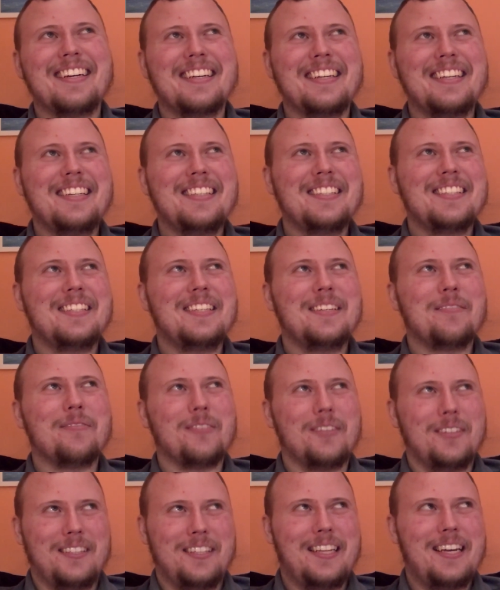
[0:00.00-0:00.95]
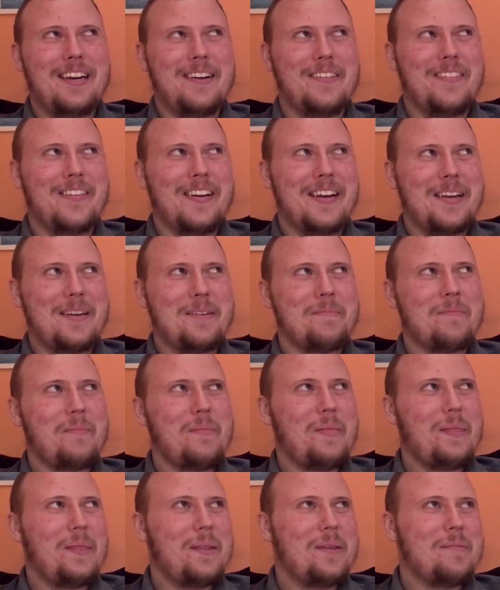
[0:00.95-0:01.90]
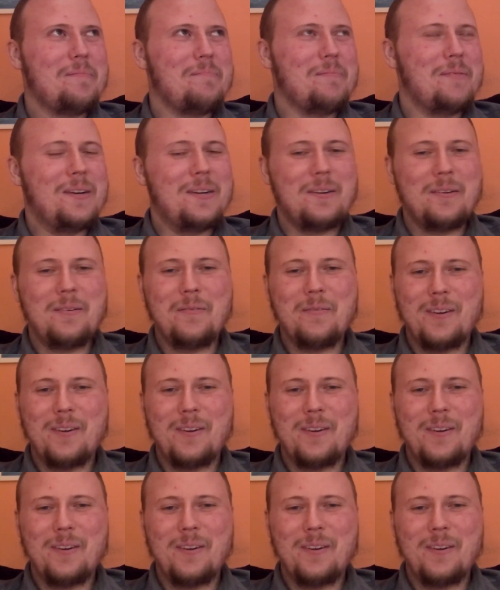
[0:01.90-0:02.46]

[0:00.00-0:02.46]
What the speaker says: He's different that way, but oh